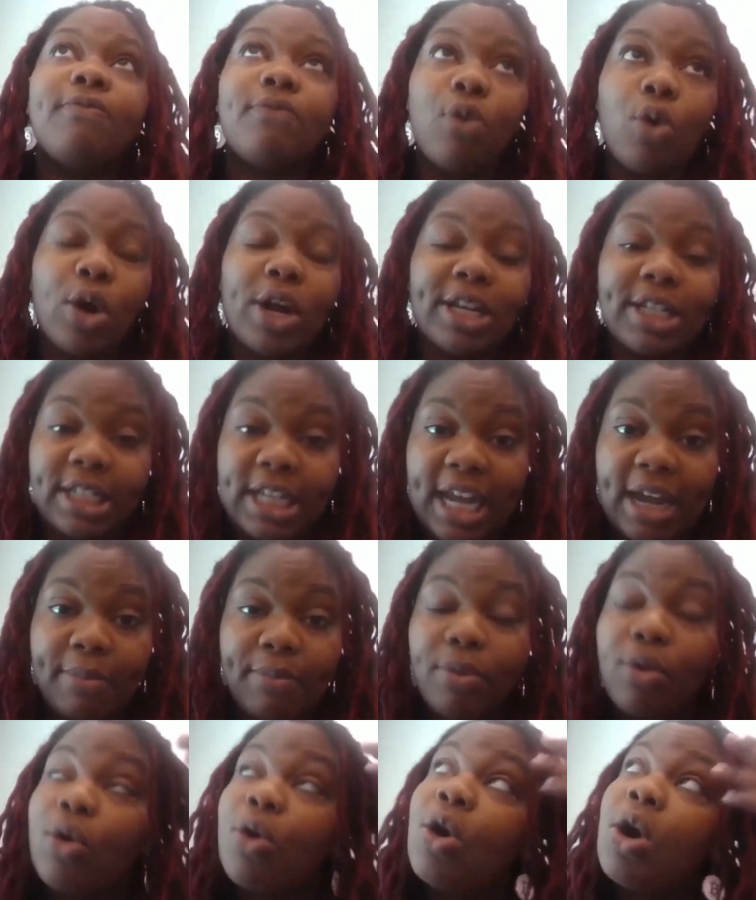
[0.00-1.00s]
For
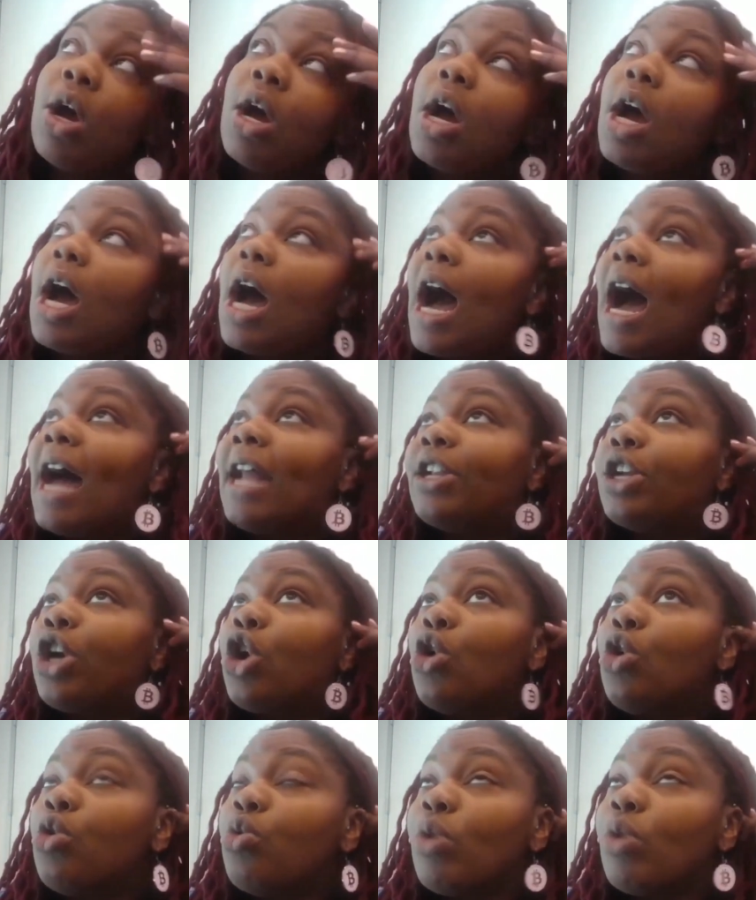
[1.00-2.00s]
example, I
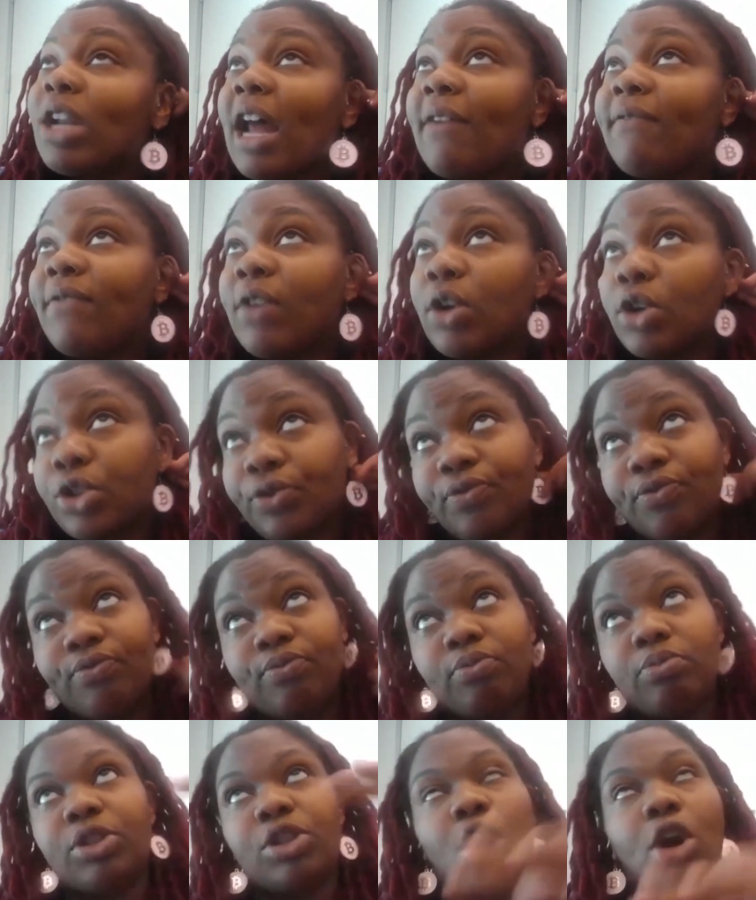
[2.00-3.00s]
know when I first
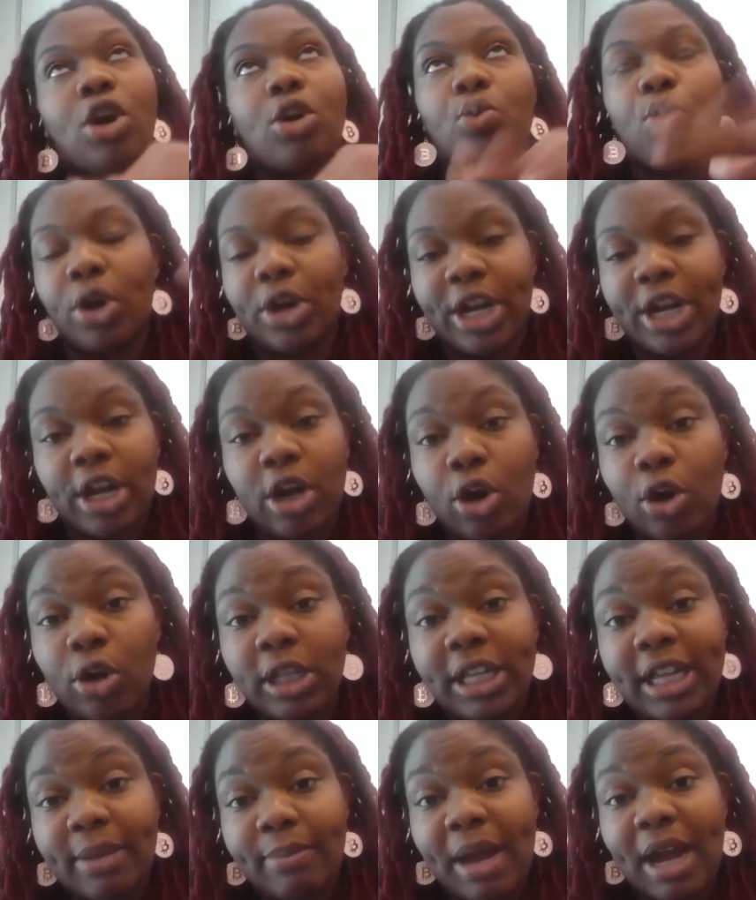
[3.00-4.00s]
started working
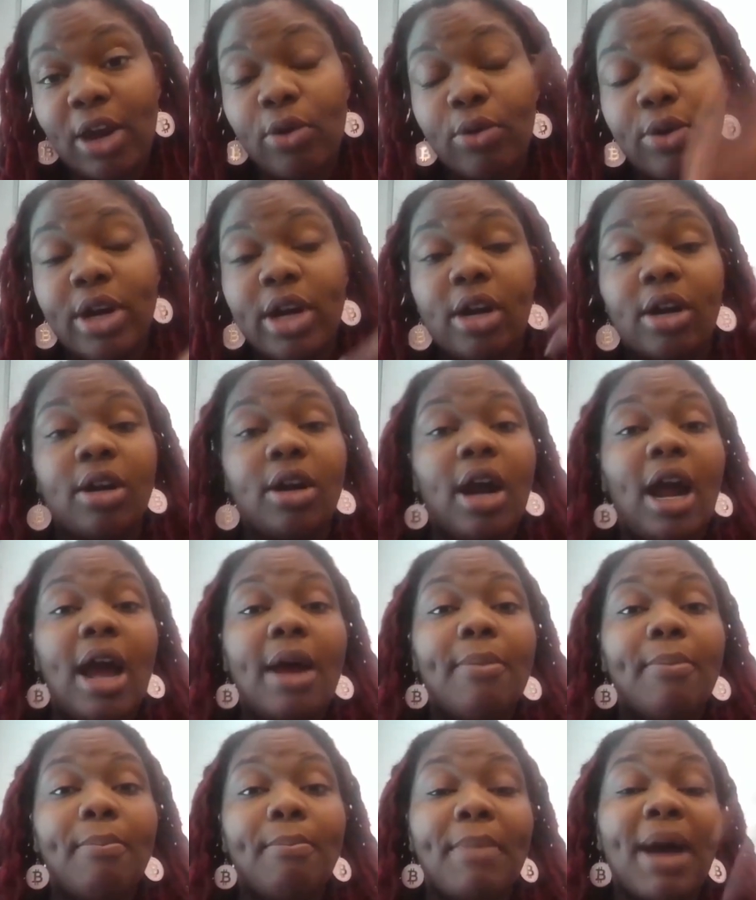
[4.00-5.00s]
early in my career,
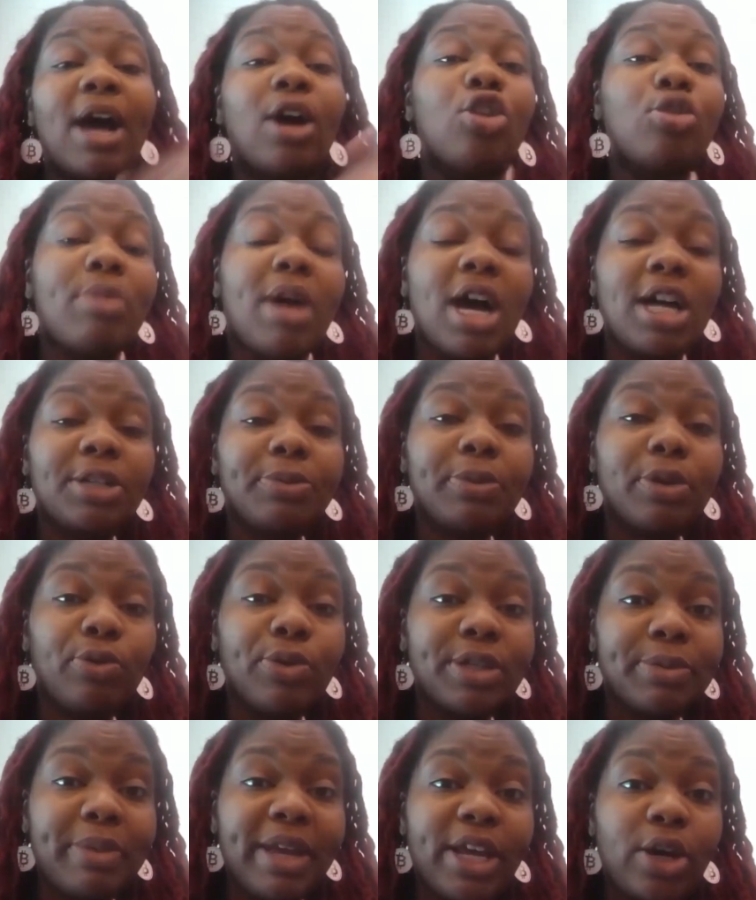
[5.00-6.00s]
my home hospital
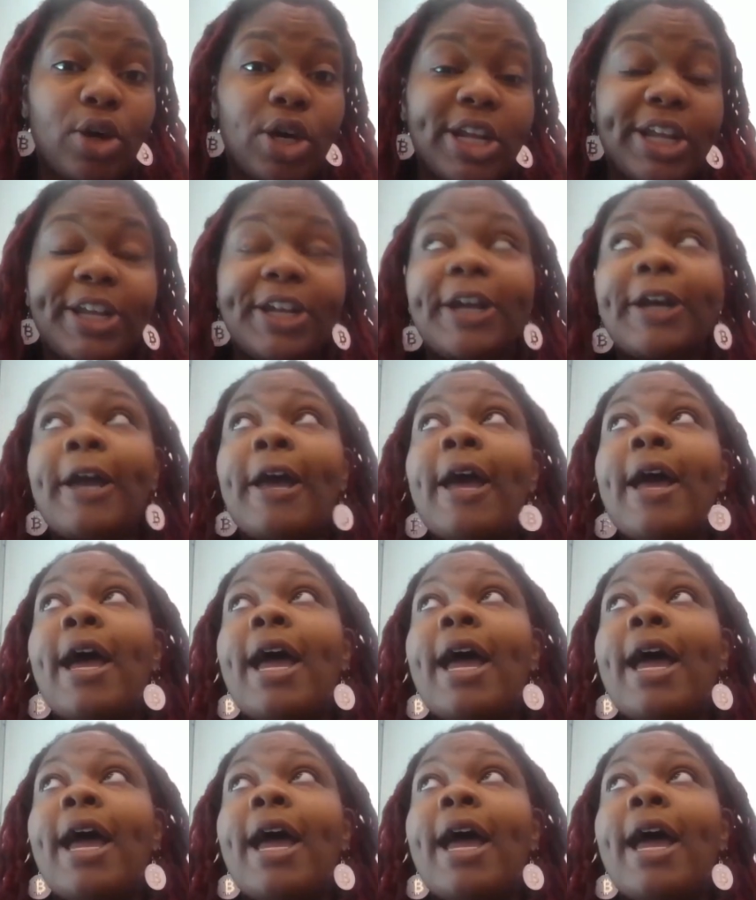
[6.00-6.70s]
was Mayo Clinic.